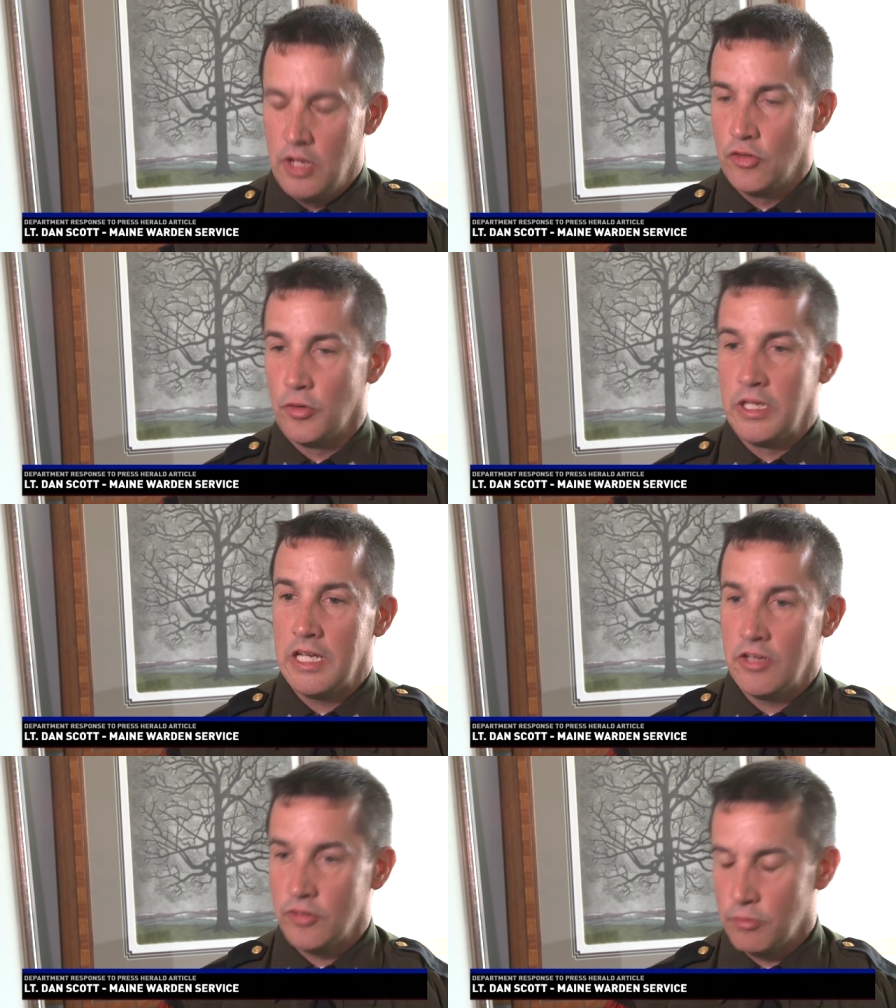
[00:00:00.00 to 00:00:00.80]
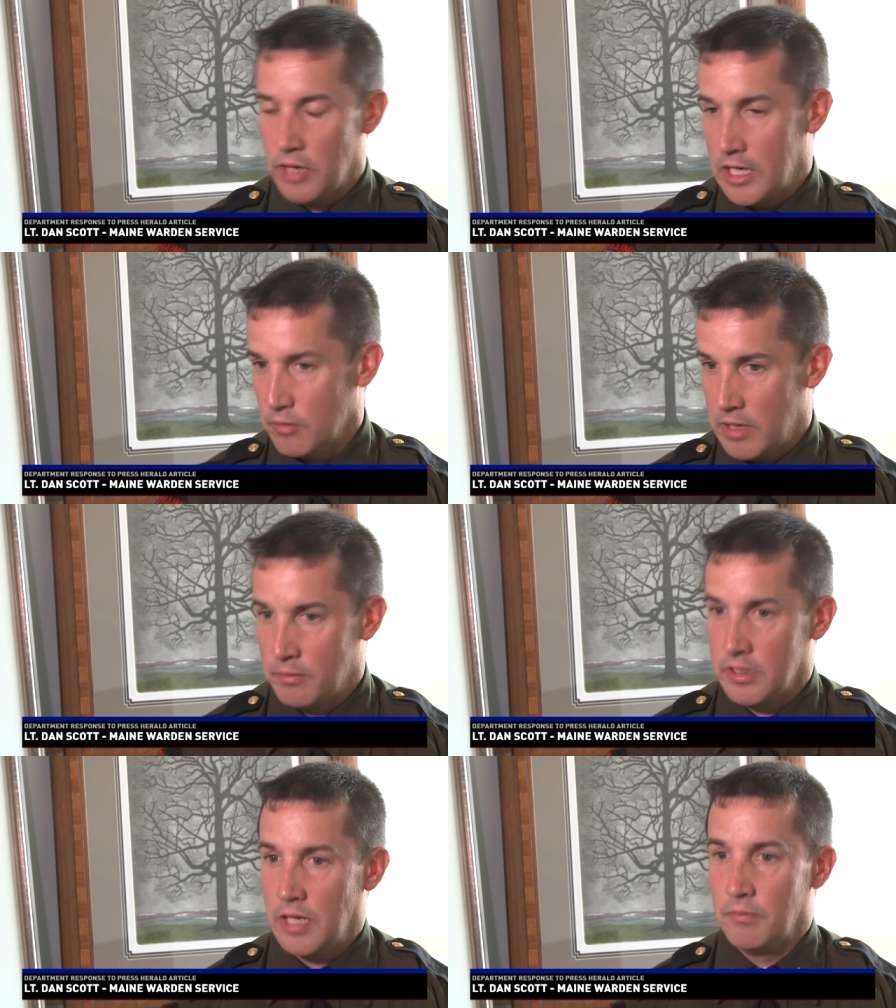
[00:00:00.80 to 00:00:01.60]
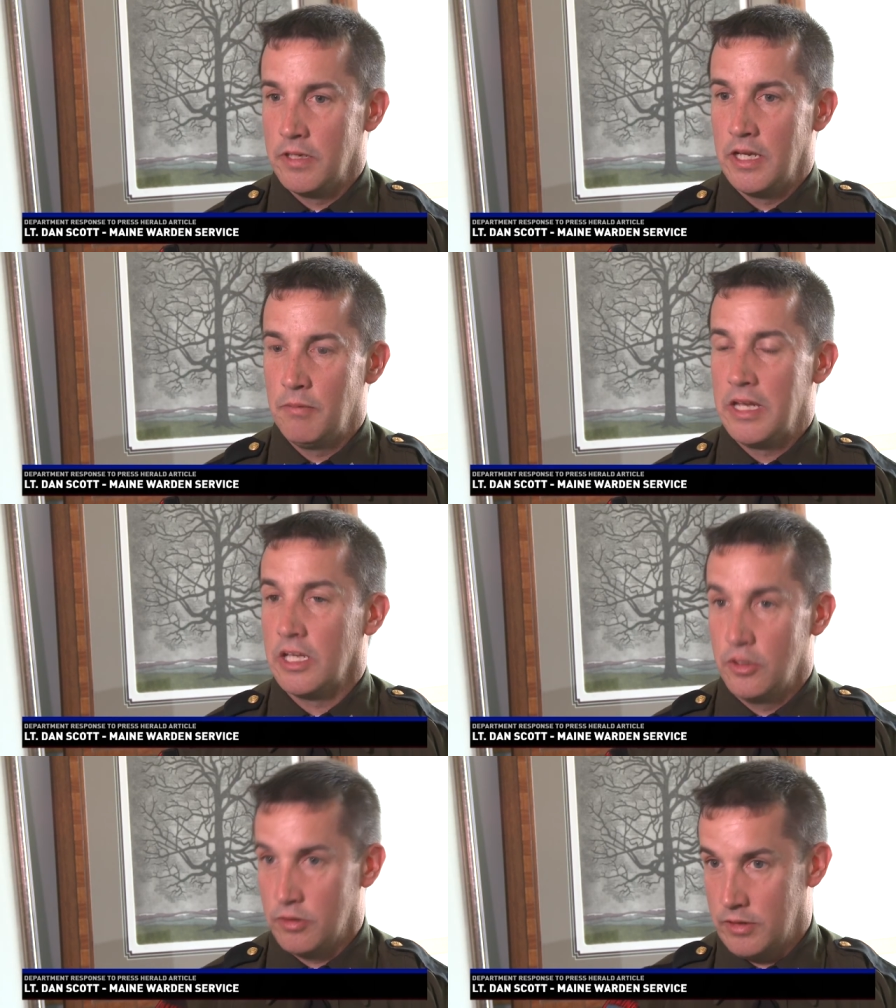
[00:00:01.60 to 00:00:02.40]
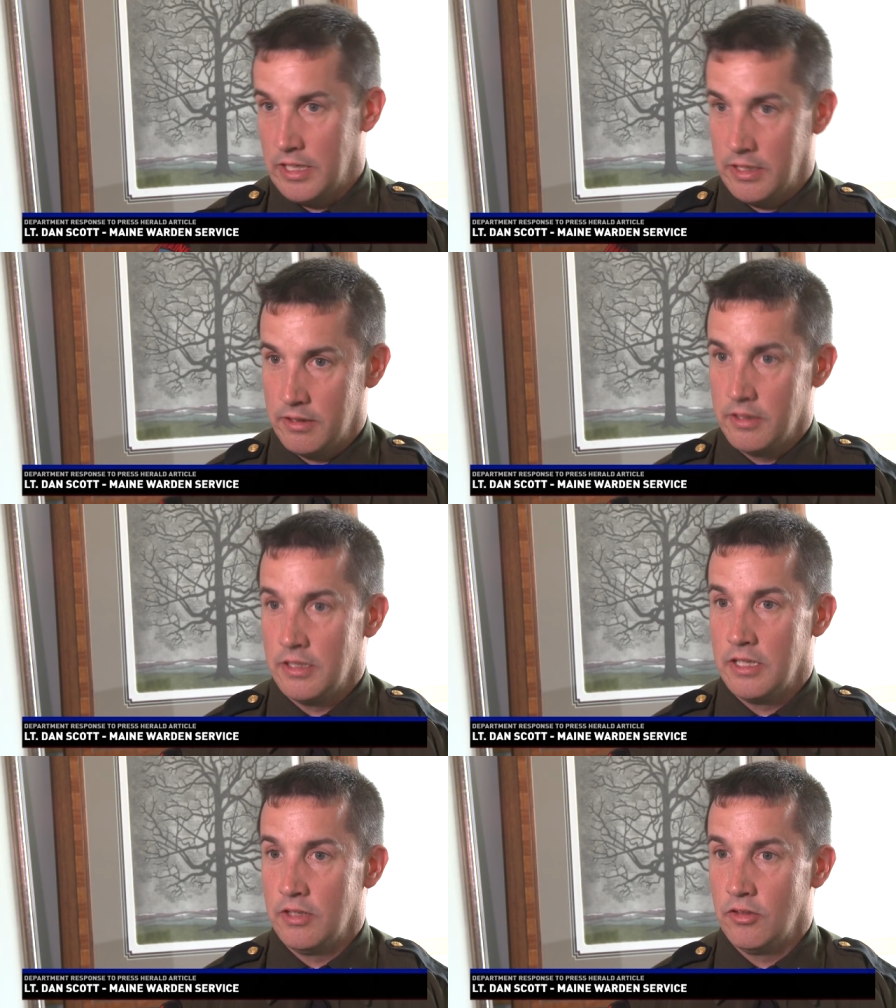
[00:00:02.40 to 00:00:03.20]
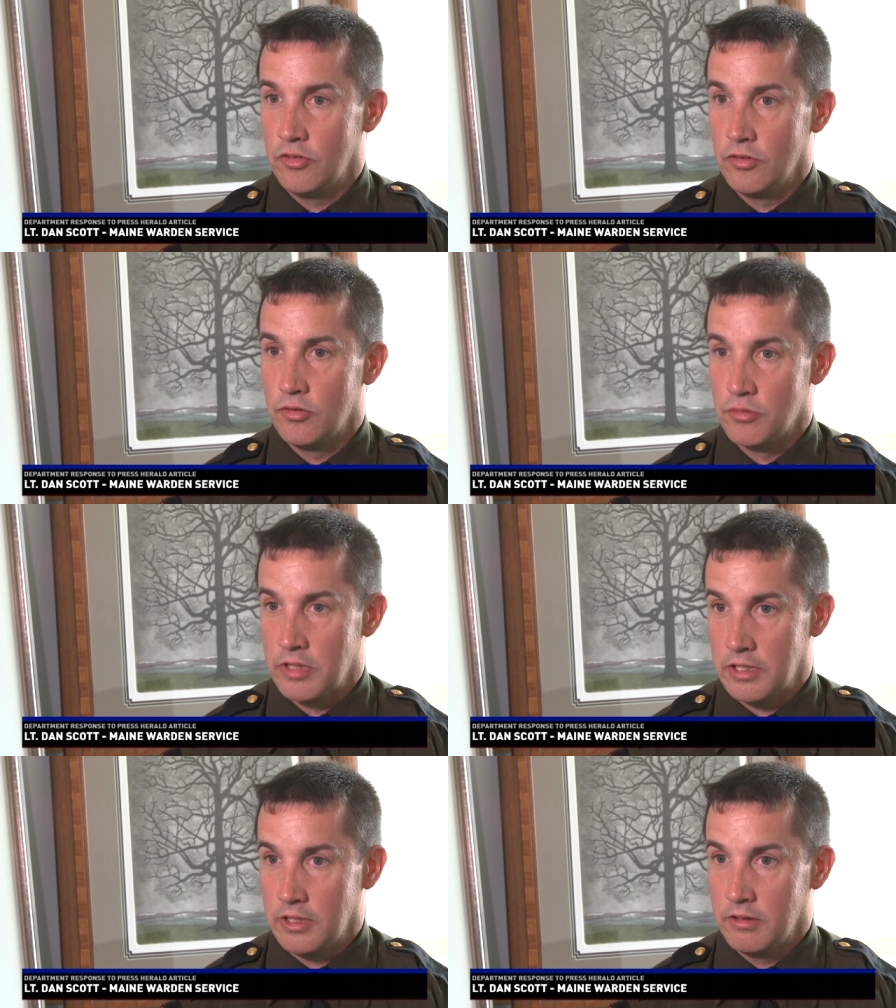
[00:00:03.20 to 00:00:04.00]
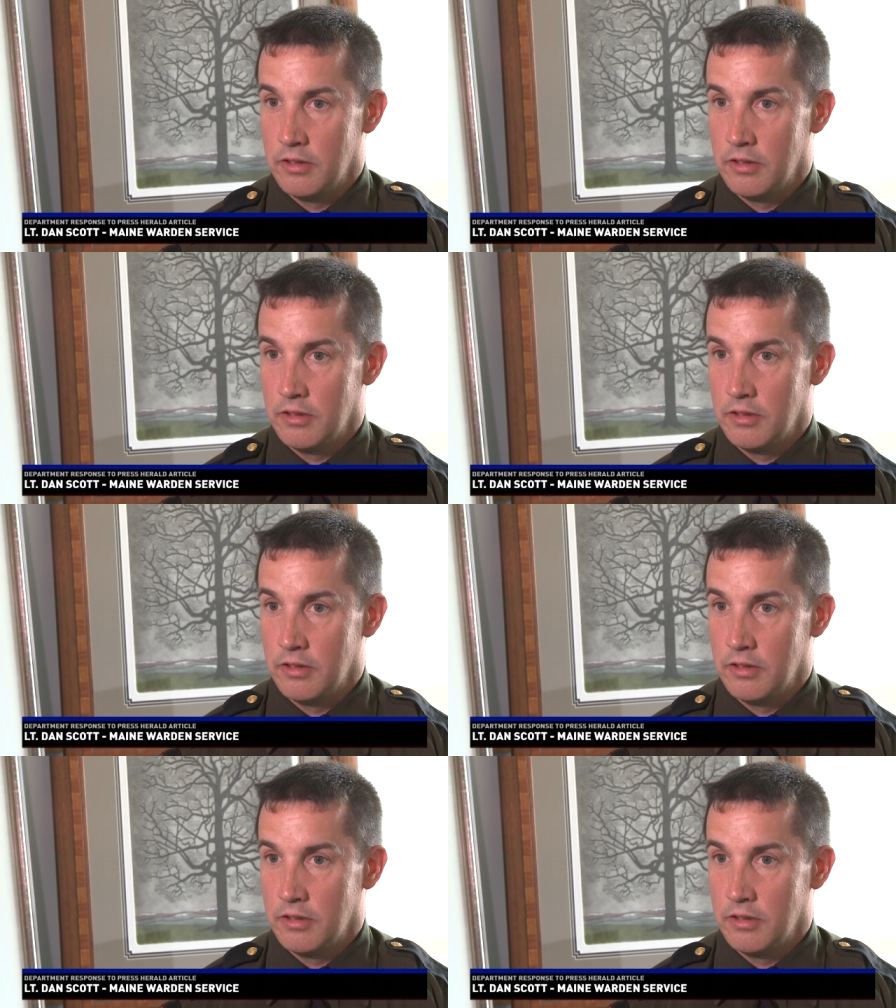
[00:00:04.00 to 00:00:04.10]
So he has to ride around with them and make it look like he's drinking.